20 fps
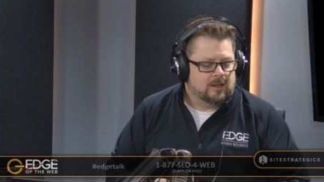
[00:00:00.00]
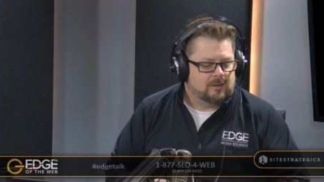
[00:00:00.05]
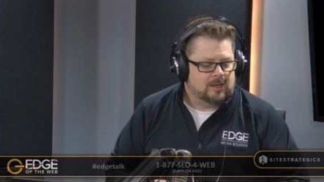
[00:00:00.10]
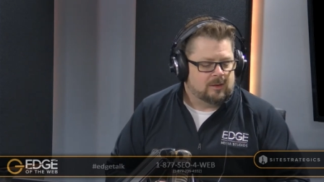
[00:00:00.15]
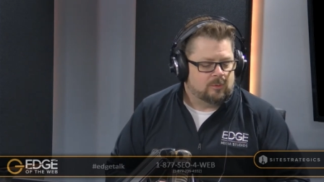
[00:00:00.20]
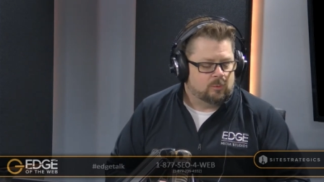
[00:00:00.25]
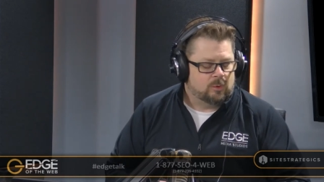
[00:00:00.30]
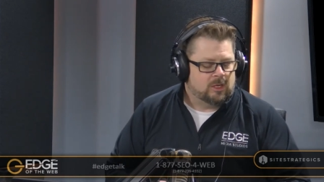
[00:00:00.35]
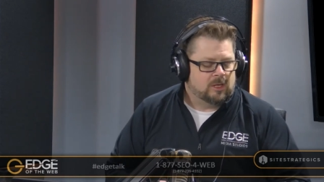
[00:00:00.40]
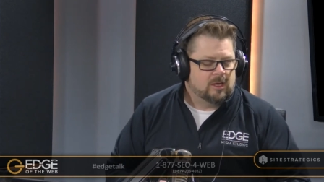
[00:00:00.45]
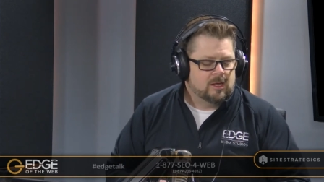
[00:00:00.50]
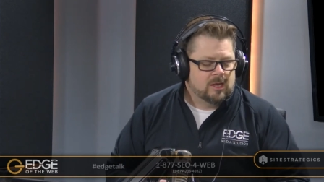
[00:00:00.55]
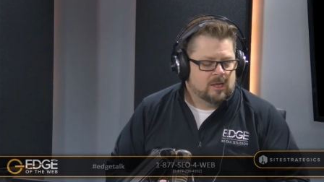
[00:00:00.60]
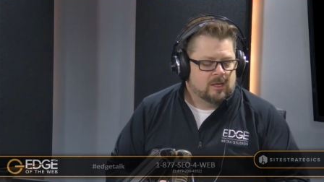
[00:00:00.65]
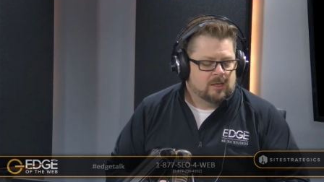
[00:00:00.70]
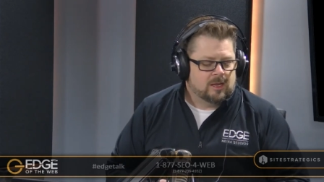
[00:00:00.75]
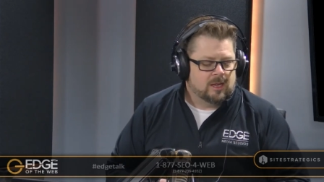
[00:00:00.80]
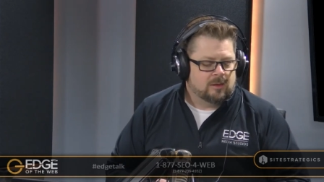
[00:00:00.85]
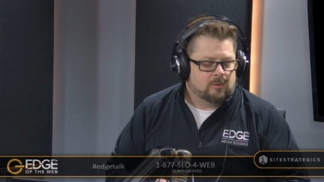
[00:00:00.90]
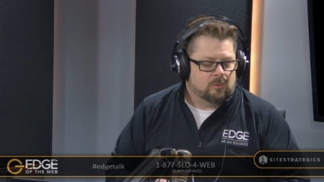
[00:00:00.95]
that we
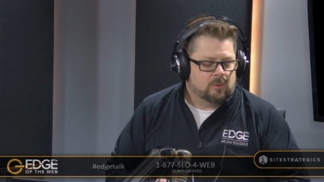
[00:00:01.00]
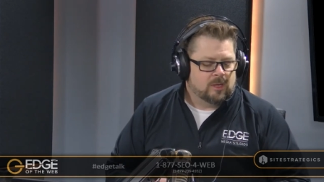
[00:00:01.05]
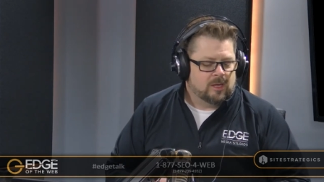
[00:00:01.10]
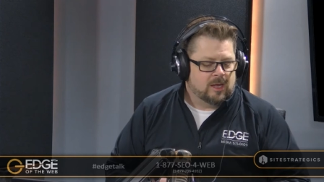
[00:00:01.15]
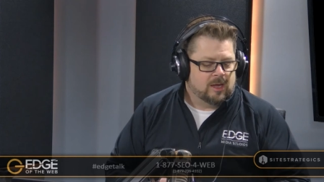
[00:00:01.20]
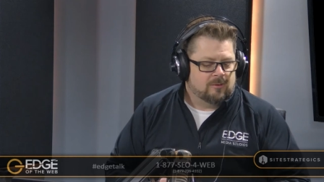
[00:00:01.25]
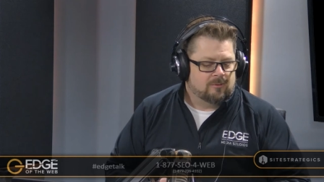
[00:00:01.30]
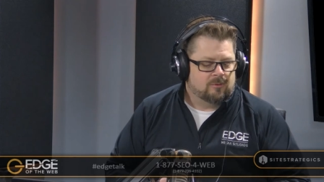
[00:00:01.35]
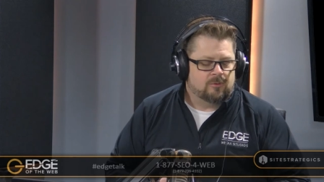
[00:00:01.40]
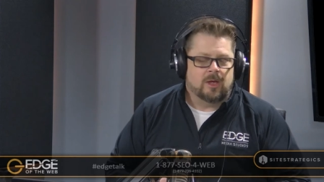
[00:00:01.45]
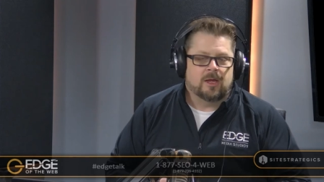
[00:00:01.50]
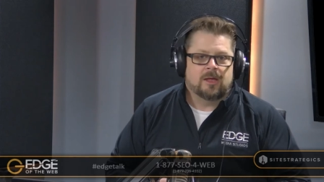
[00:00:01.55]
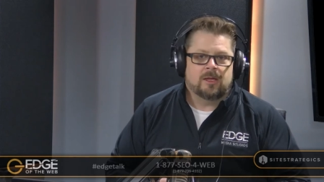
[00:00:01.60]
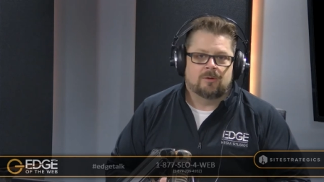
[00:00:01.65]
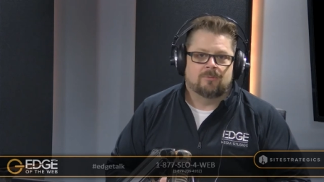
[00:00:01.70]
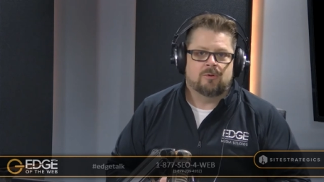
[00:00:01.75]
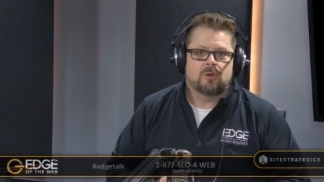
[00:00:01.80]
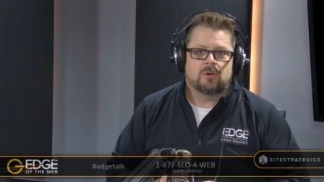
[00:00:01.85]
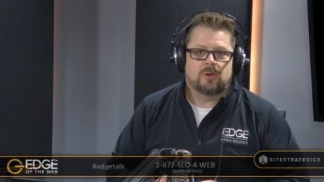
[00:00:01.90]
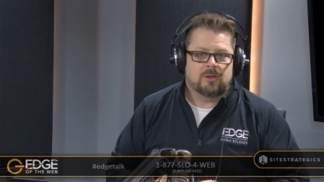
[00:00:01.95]
that we have uh,
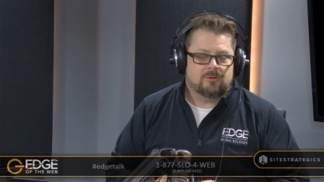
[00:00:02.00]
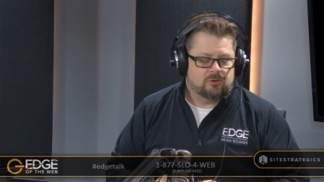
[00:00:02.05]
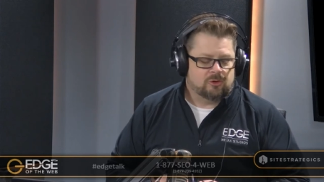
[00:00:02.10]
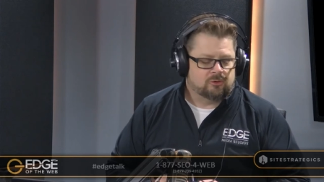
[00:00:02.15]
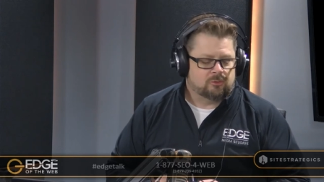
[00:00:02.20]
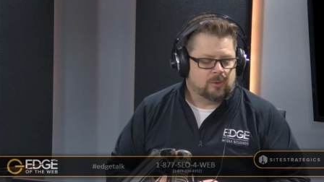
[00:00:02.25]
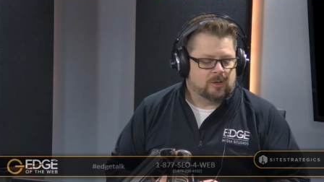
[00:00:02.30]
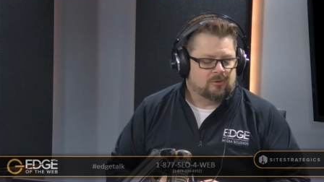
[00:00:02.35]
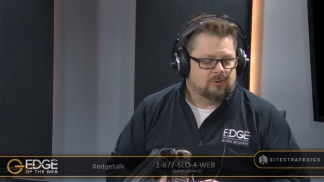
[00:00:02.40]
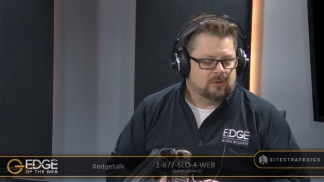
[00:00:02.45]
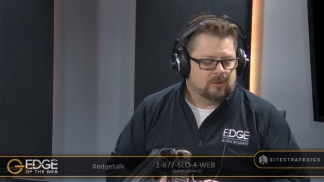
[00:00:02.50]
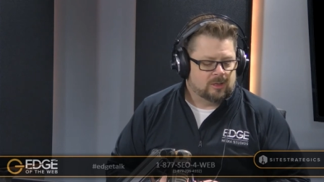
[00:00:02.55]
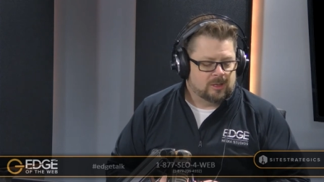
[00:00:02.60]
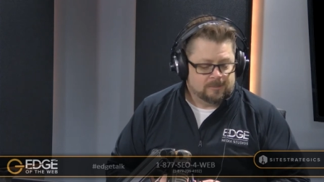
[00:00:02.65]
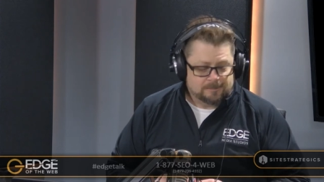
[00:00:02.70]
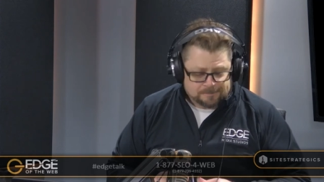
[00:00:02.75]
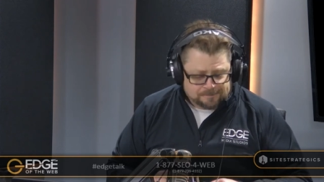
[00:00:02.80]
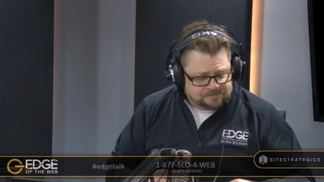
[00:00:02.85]
interviewed just recently.